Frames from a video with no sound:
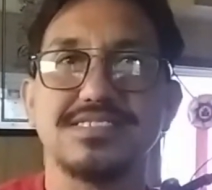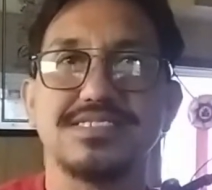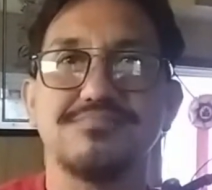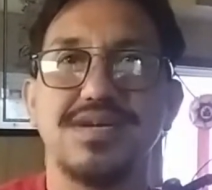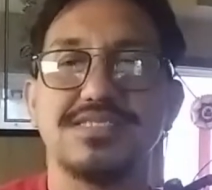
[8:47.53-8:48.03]

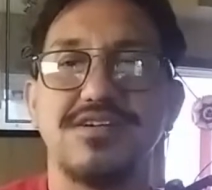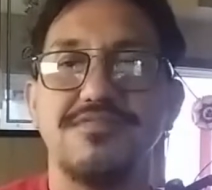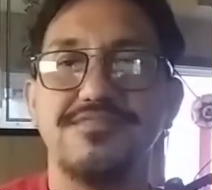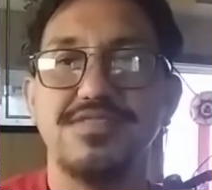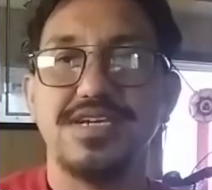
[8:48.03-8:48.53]
she might
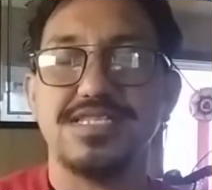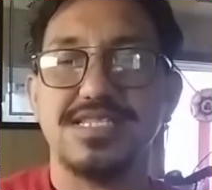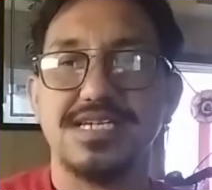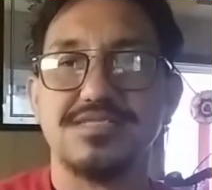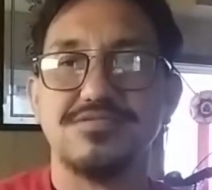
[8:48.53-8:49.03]

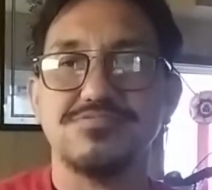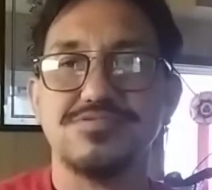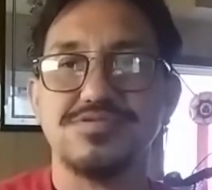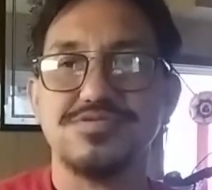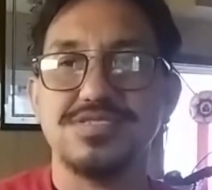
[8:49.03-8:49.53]
ovulate like 2
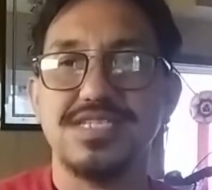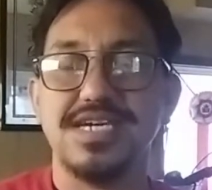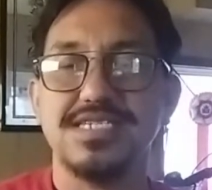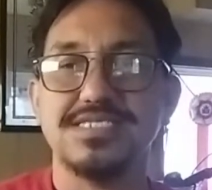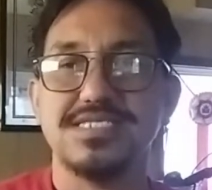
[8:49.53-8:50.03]
to 3
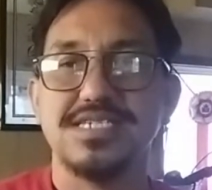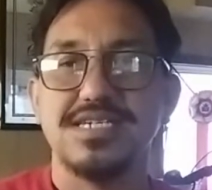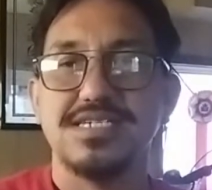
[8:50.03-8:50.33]
days,